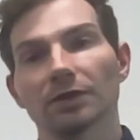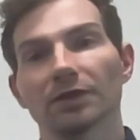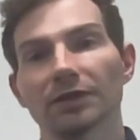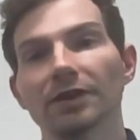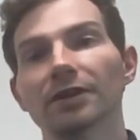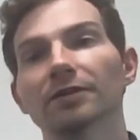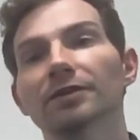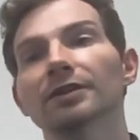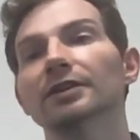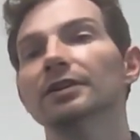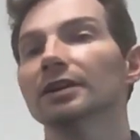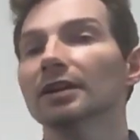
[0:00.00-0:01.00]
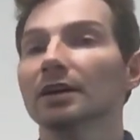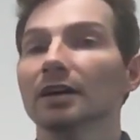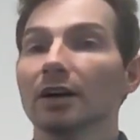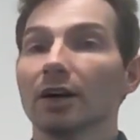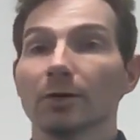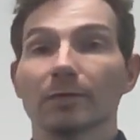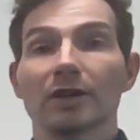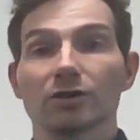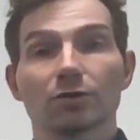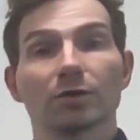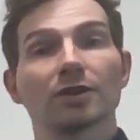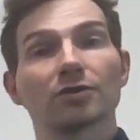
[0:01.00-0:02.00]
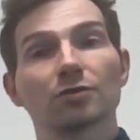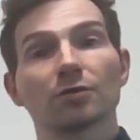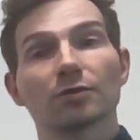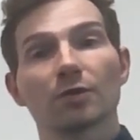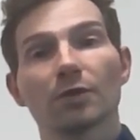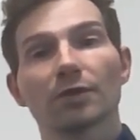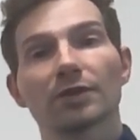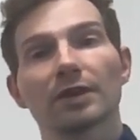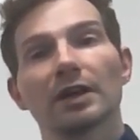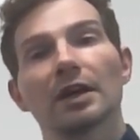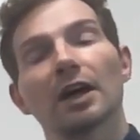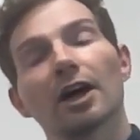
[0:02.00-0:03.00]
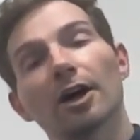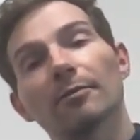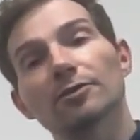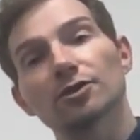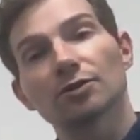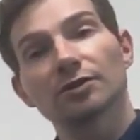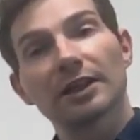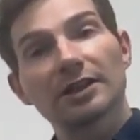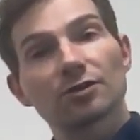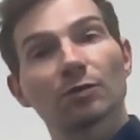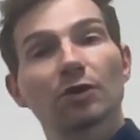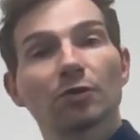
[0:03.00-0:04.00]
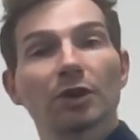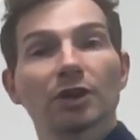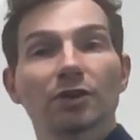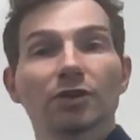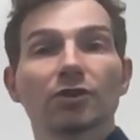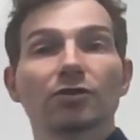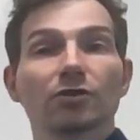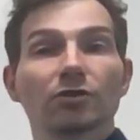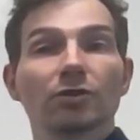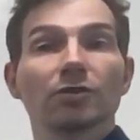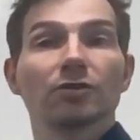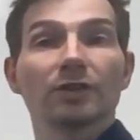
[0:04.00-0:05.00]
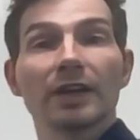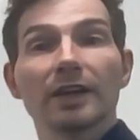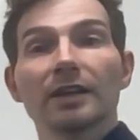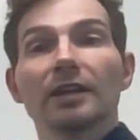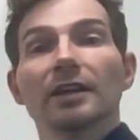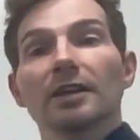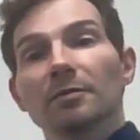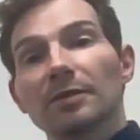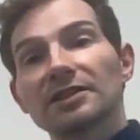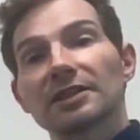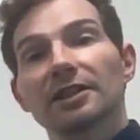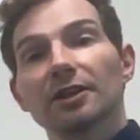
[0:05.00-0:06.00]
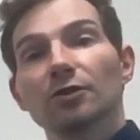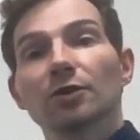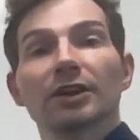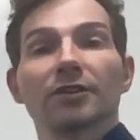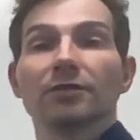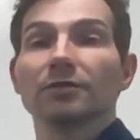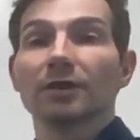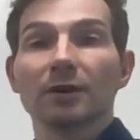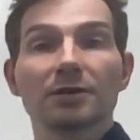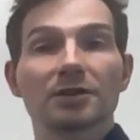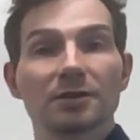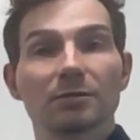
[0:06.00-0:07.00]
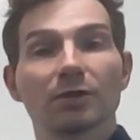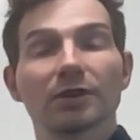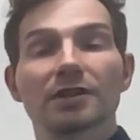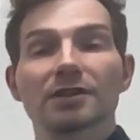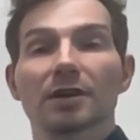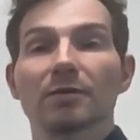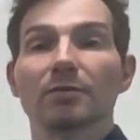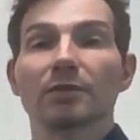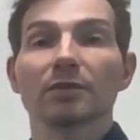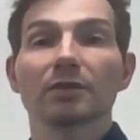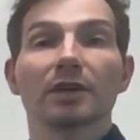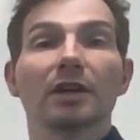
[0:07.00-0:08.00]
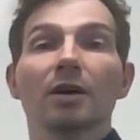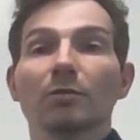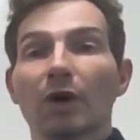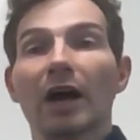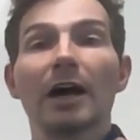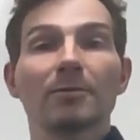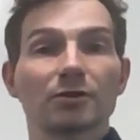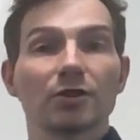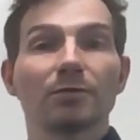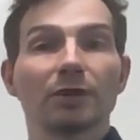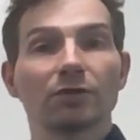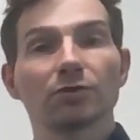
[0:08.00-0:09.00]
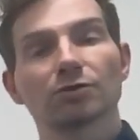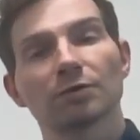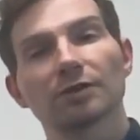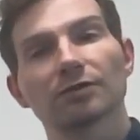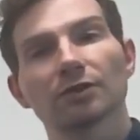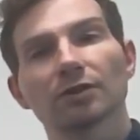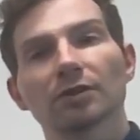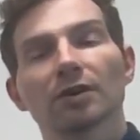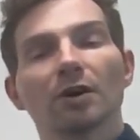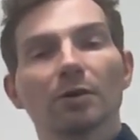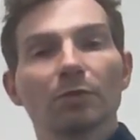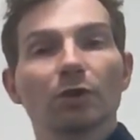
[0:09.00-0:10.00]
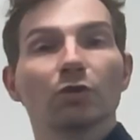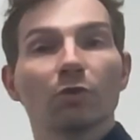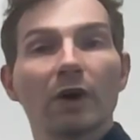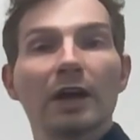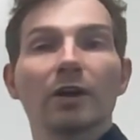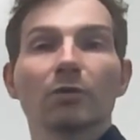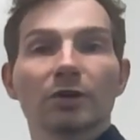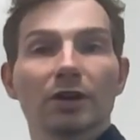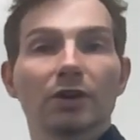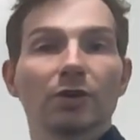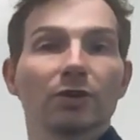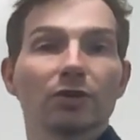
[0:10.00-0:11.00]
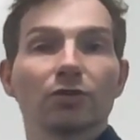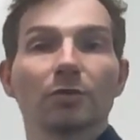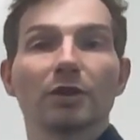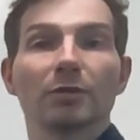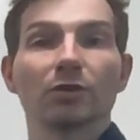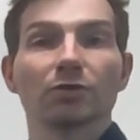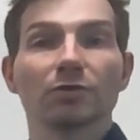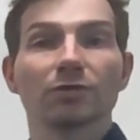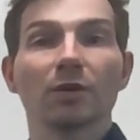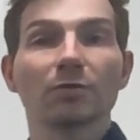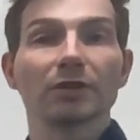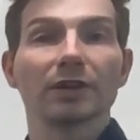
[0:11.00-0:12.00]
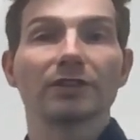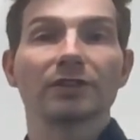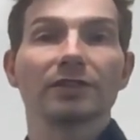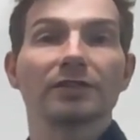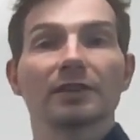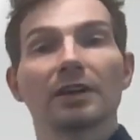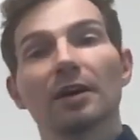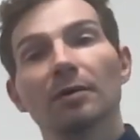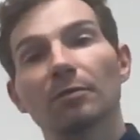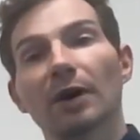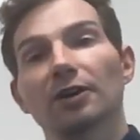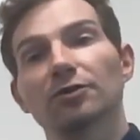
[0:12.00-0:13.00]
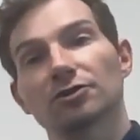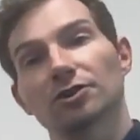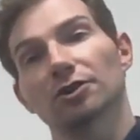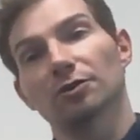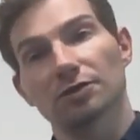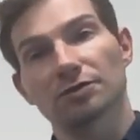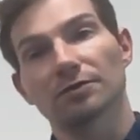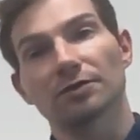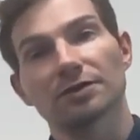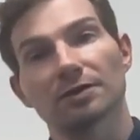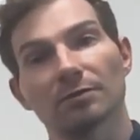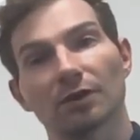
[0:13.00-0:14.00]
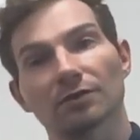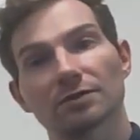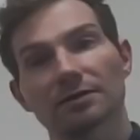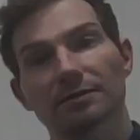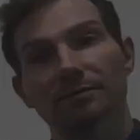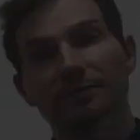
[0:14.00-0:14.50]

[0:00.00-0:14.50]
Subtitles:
field theory and so on and so forth. So that's what we are going to do today. Basically look at a very simple example, perhaps a bit too trivial, but where we are going to be able to formulate it by using Christoffel symbols.